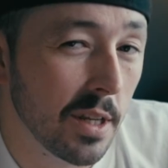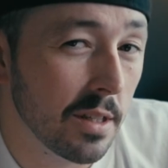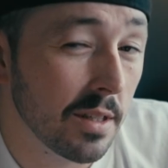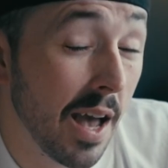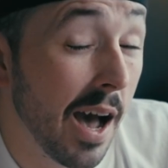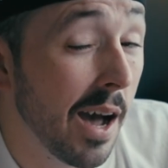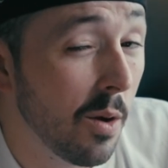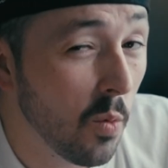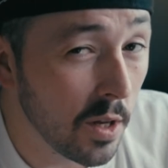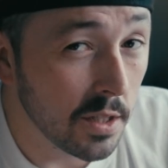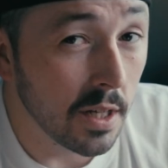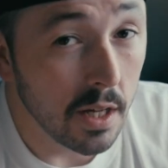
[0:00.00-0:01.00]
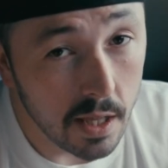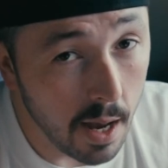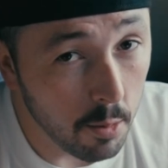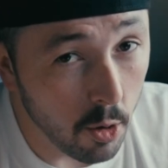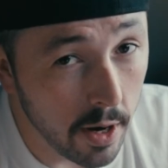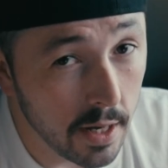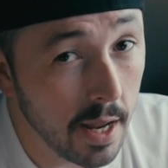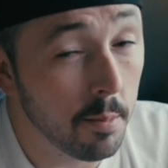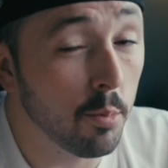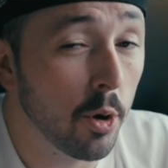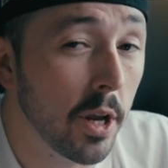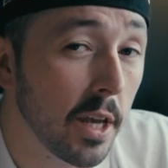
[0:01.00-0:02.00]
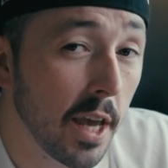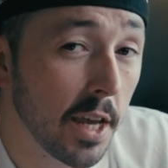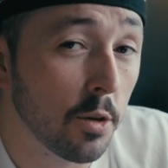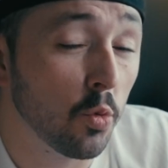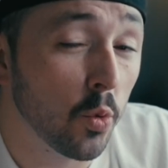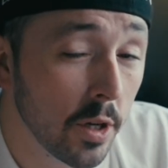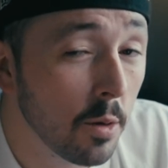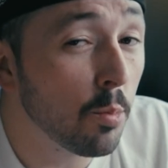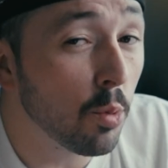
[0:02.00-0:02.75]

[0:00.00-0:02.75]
is, I want to collaborate and bring a real